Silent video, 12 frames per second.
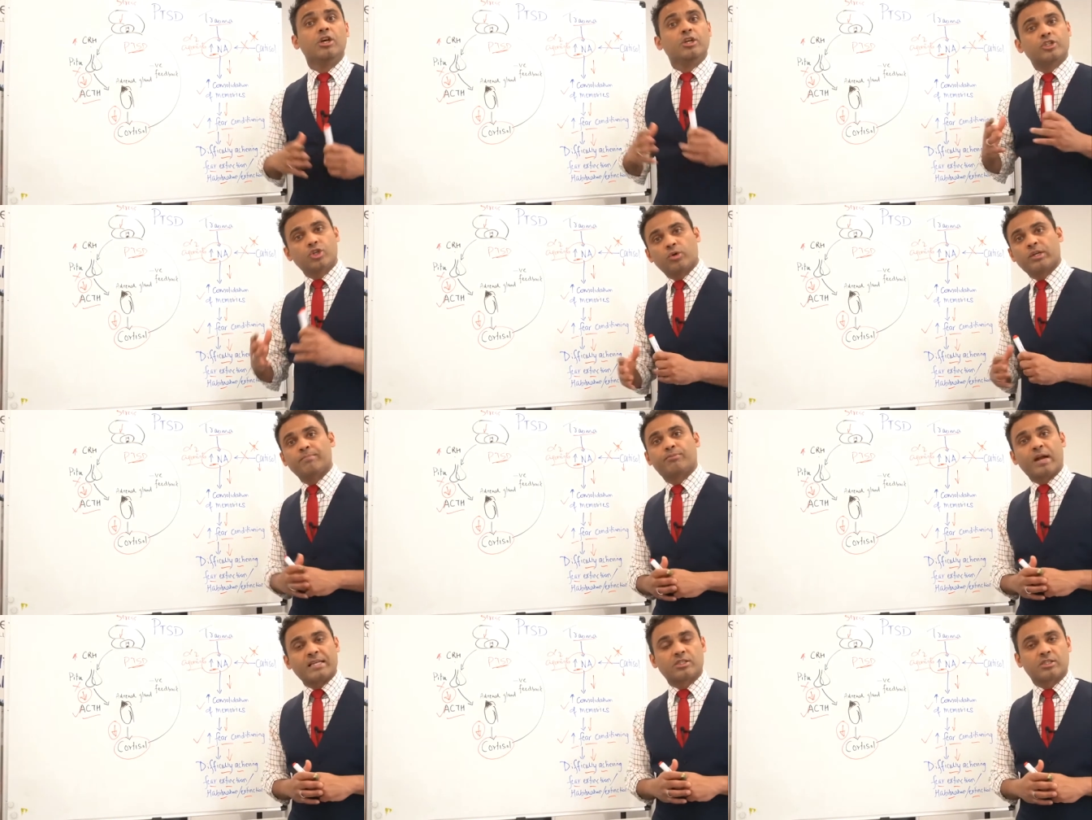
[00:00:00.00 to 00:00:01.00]
So can
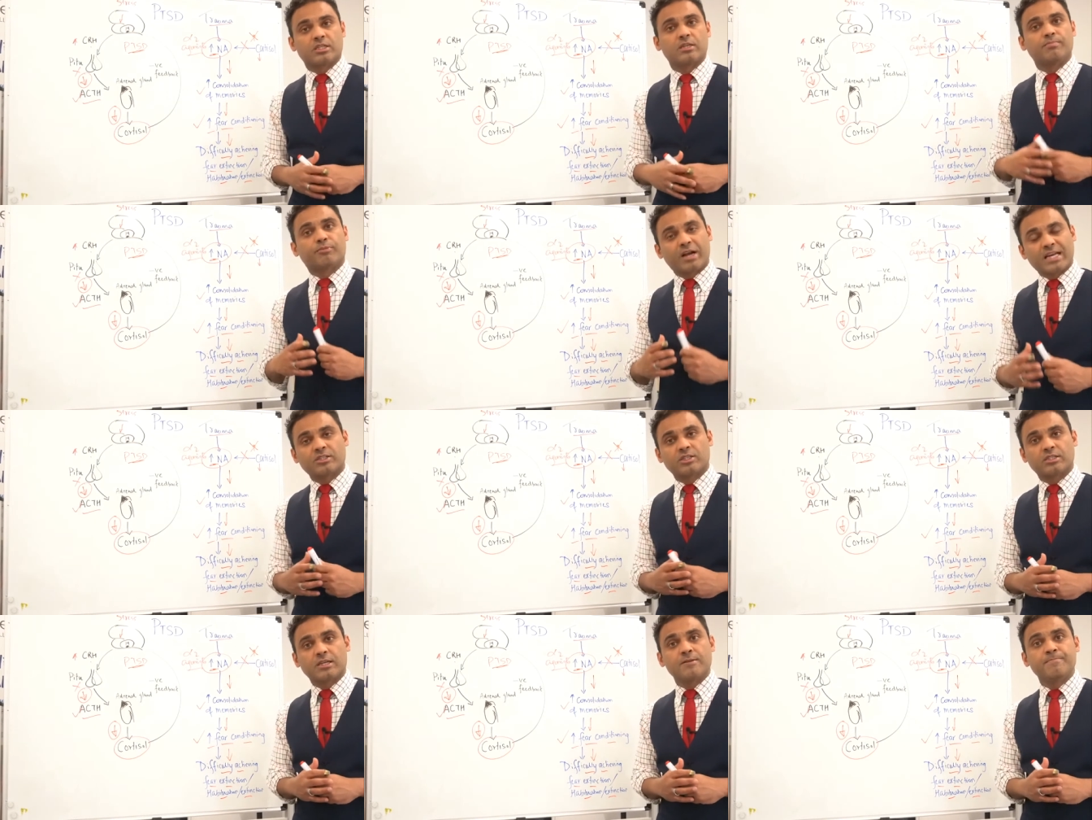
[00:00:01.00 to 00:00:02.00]
prazosin.
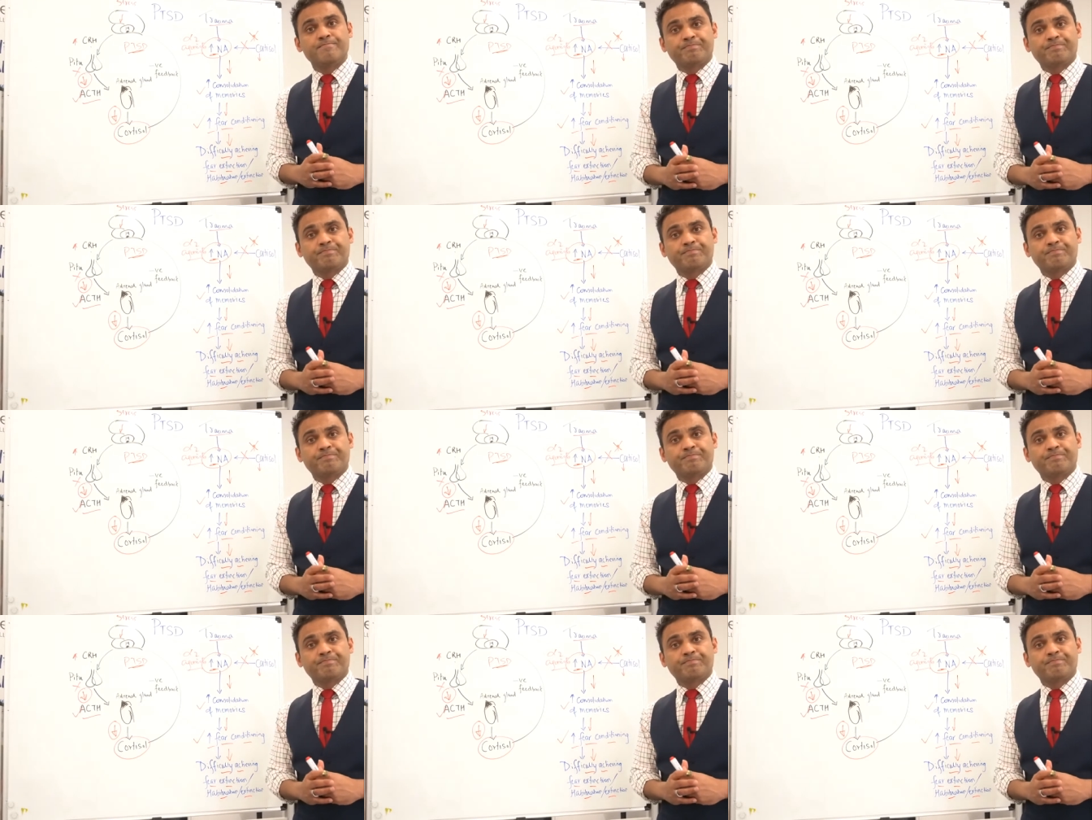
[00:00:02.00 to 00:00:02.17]
Prazosin